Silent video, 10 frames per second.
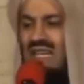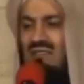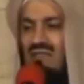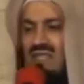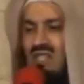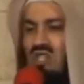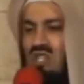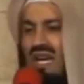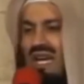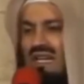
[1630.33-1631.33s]
If this
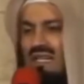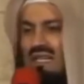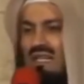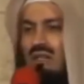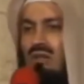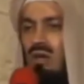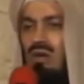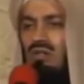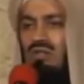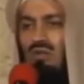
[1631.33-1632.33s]
child
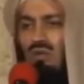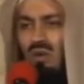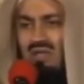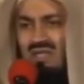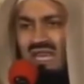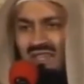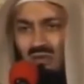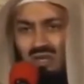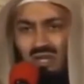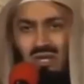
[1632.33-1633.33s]
goes towards
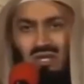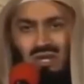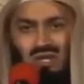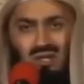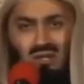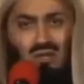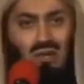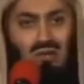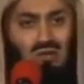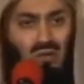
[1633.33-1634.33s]
that which the children
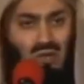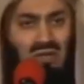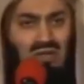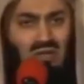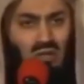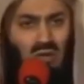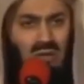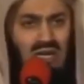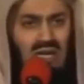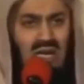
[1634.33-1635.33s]
go towards
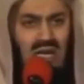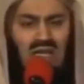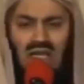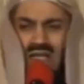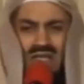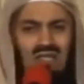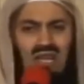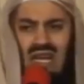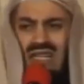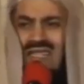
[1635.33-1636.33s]
normally, then this
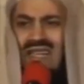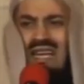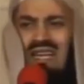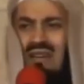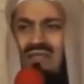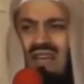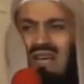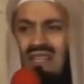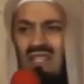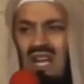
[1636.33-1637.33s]
child is like every
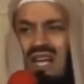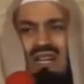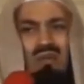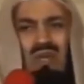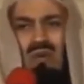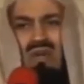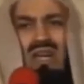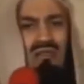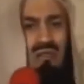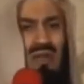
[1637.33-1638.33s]
other child and we will
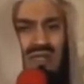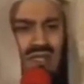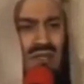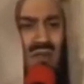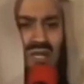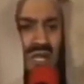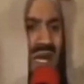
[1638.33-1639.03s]
have to execute